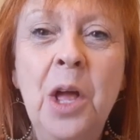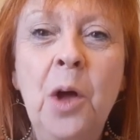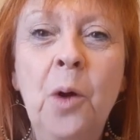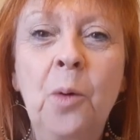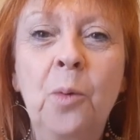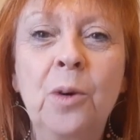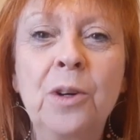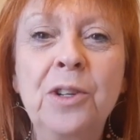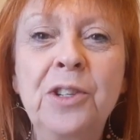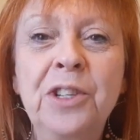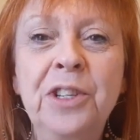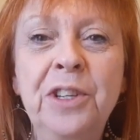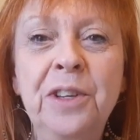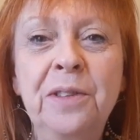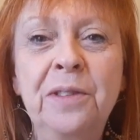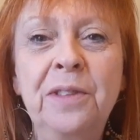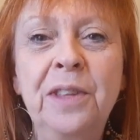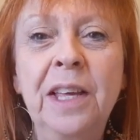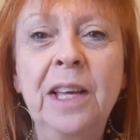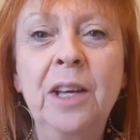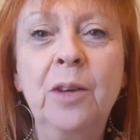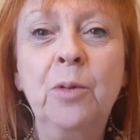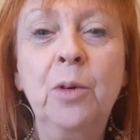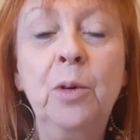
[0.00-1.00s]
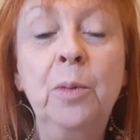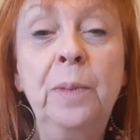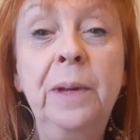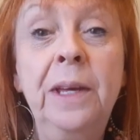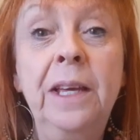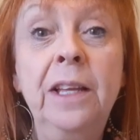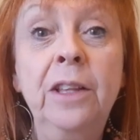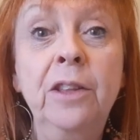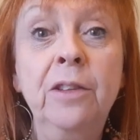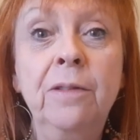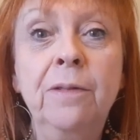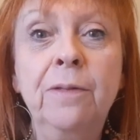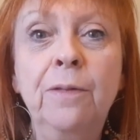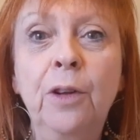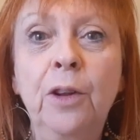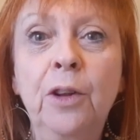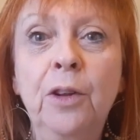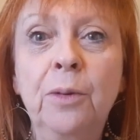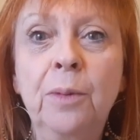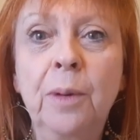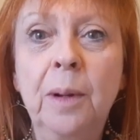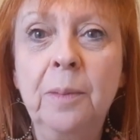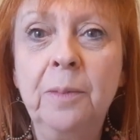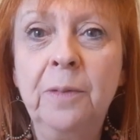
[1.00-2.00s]
What do you think will be in the
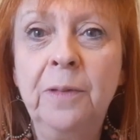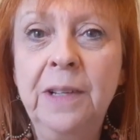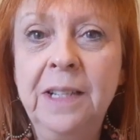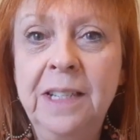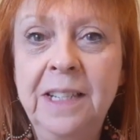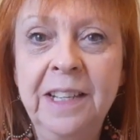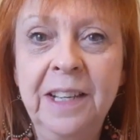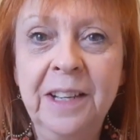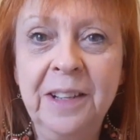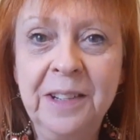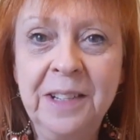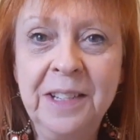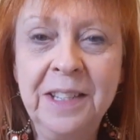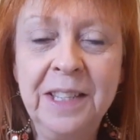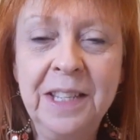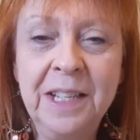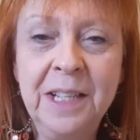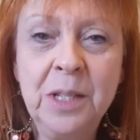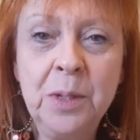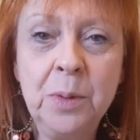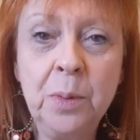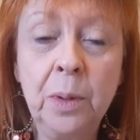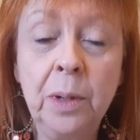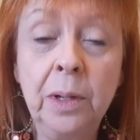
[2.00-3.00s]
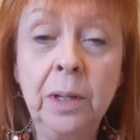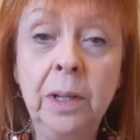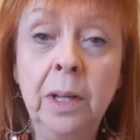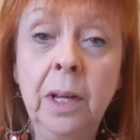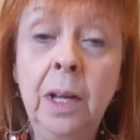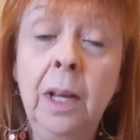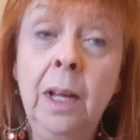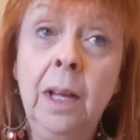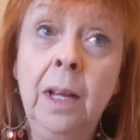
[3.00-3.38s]
follow-up video to this one?